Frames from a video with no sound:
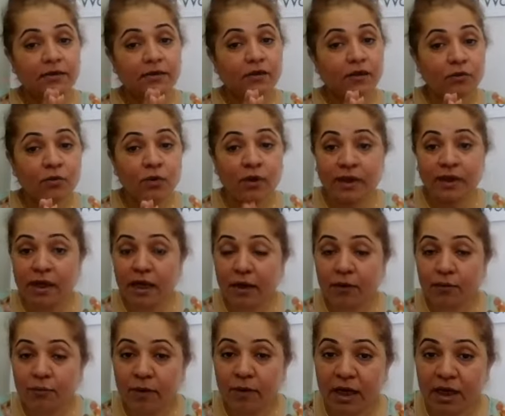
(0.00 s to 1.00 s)
not going
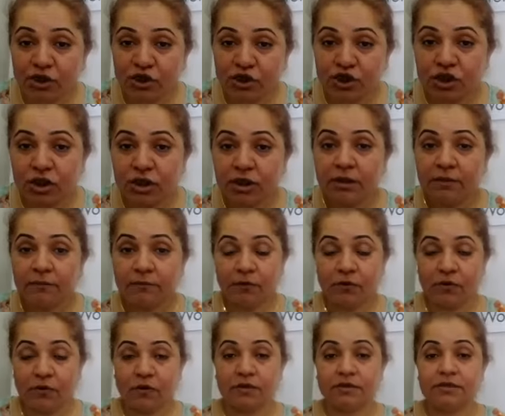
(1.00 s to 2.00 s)
out much,
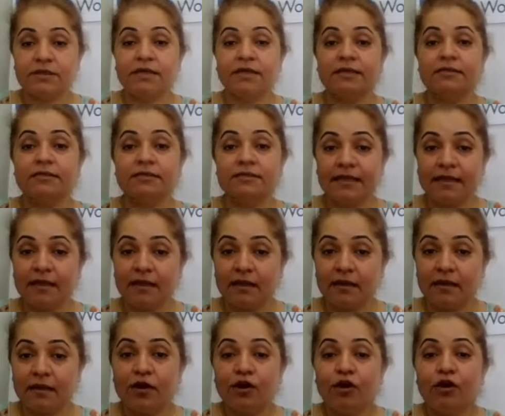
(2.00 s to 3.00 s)
because
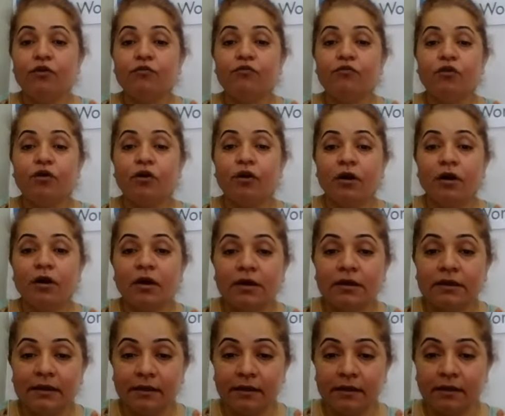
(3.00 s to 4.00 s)
still
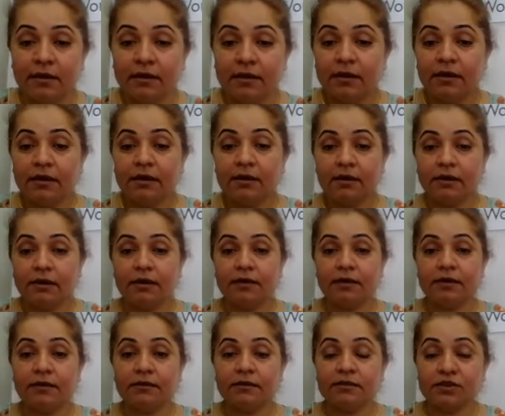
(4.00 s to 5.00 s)
for the
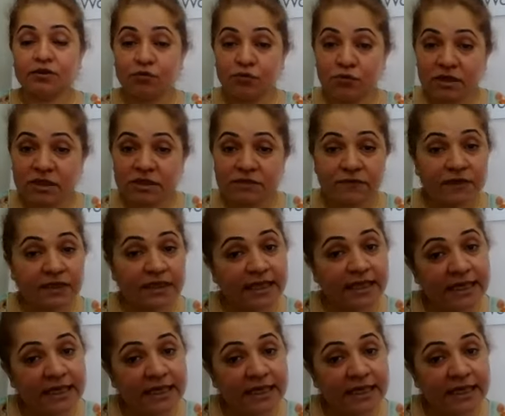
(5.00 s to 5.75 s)
students, for the